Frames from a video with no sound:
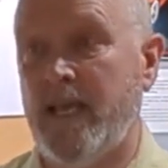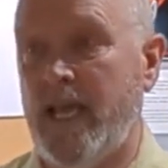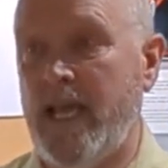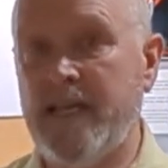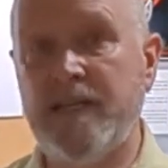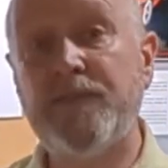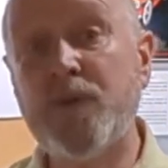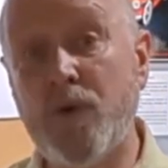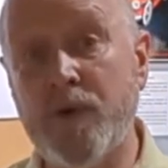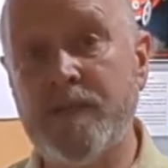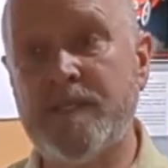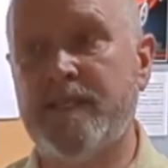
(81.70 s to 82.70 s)
And of
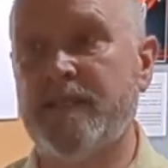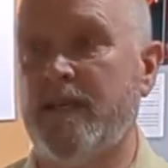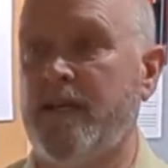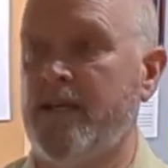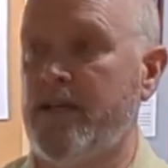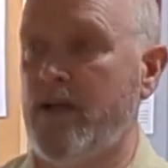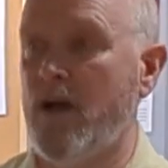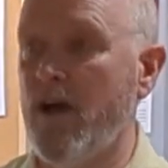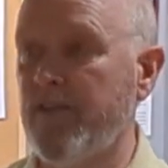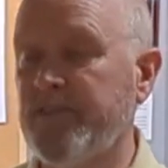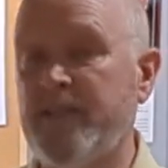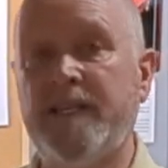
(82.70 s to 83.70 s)
course,
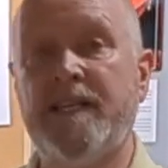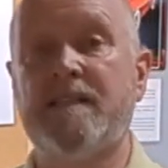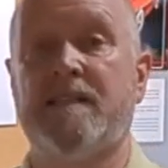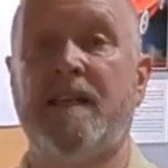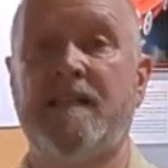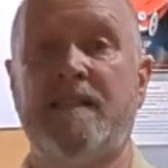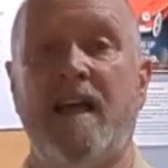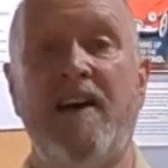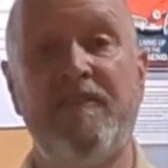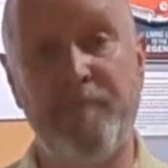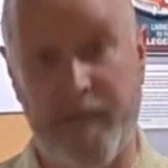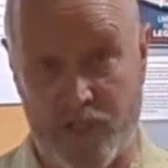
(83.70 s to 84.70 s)
often it's nice to
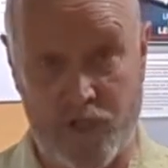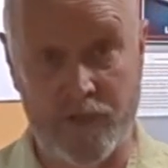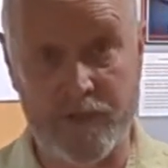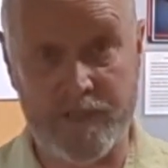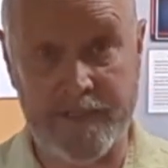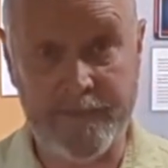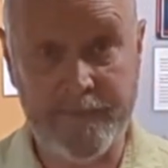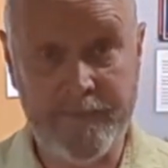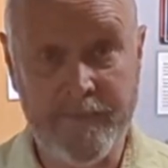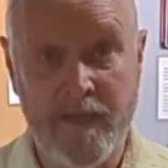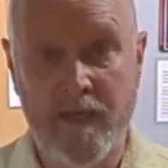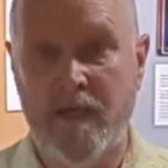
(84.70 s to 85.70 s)
have pictures,
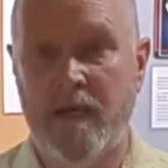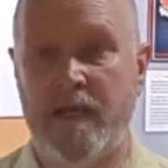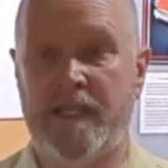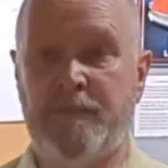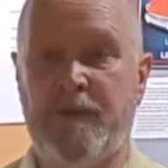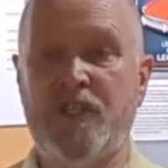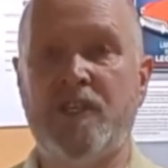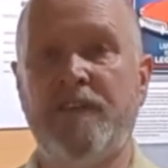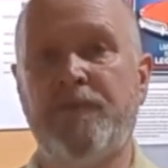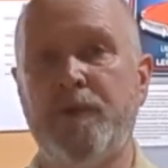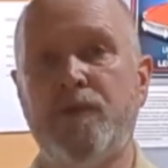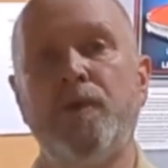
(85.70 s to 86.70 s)

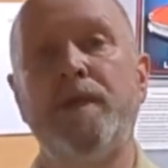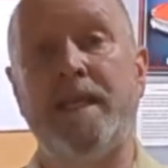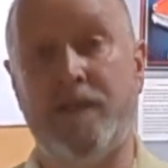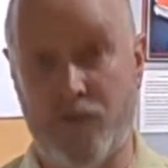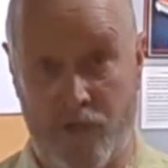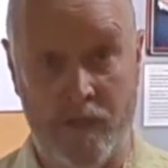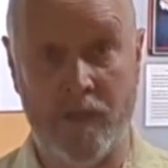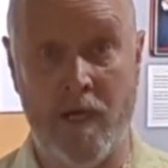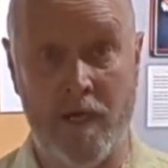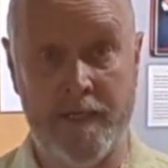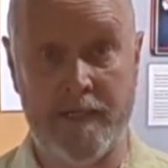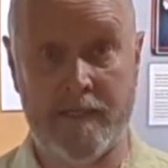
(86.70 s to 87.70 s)
especially if we're doing internal
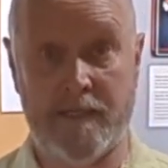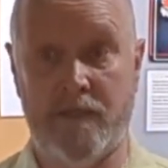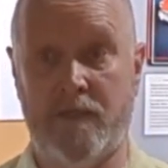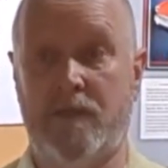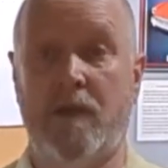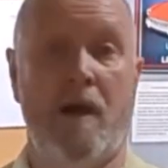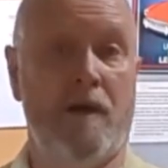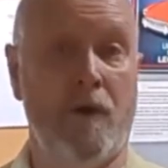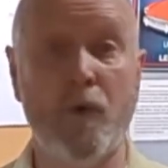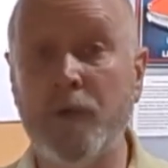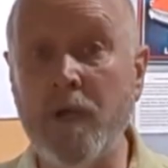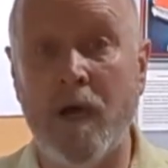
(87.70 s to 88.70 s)
audits,
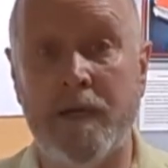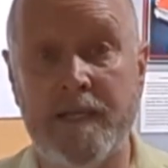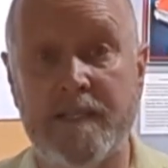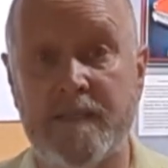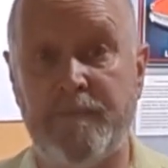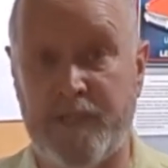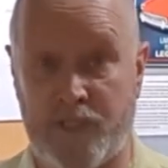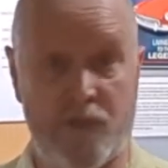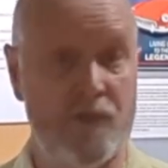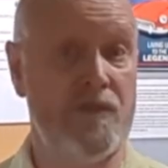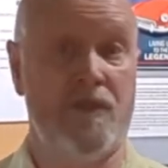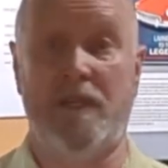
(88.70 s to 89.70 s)
our own audits,
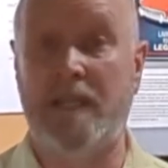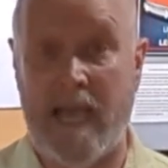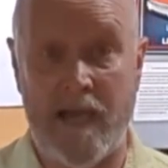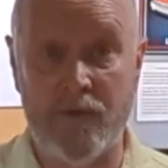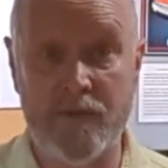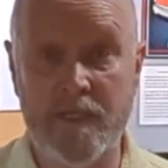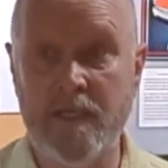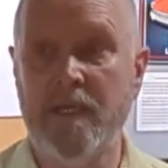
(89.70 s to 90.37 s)
pictures are allowed.